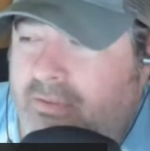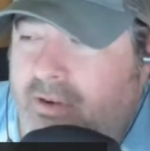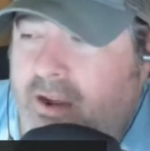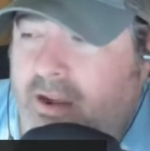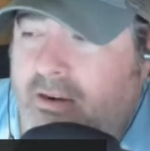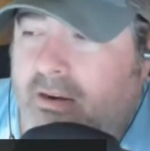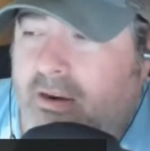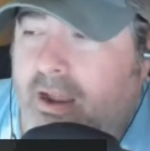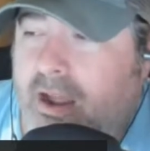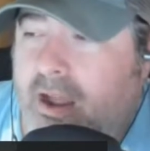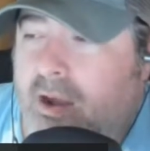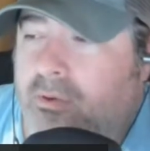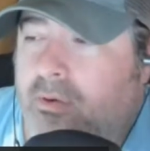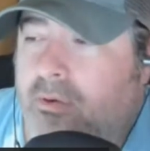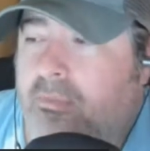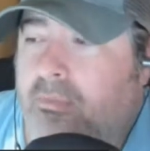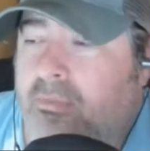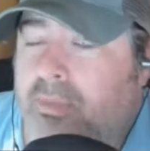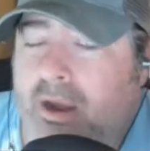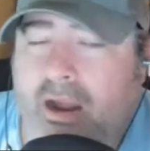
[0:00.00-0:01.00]
Fighter, I
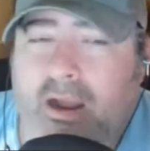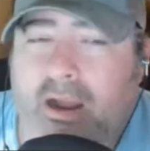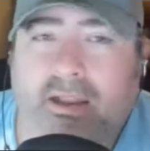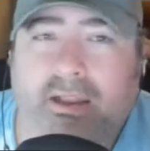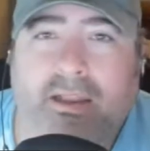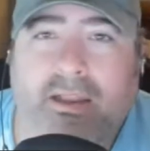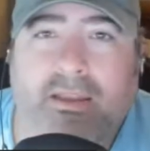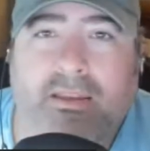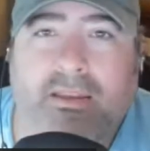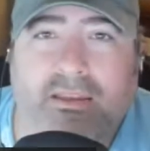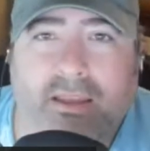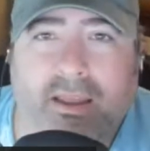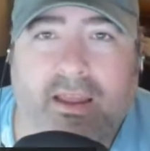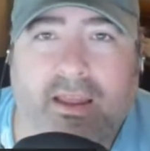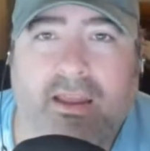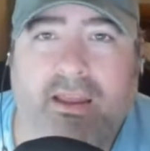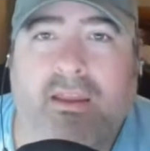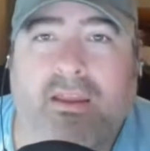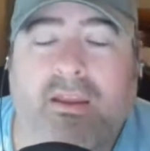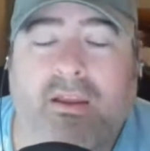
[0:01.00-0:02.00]
would buy it
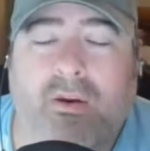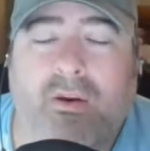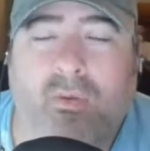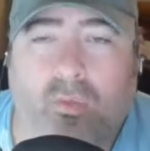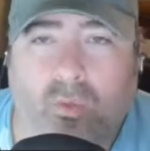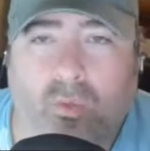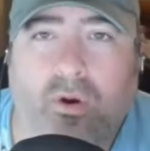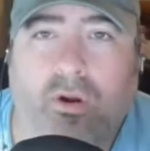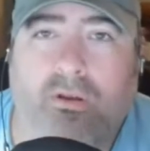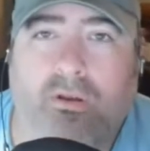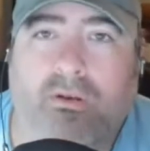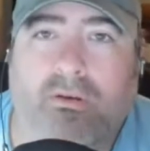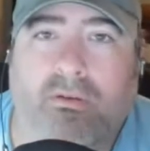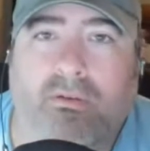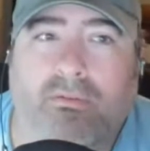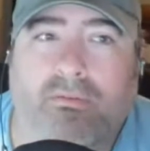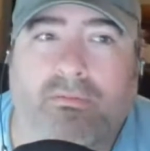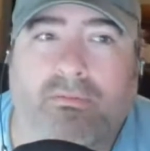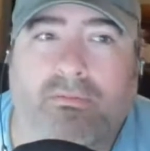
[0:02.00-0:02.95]
day one.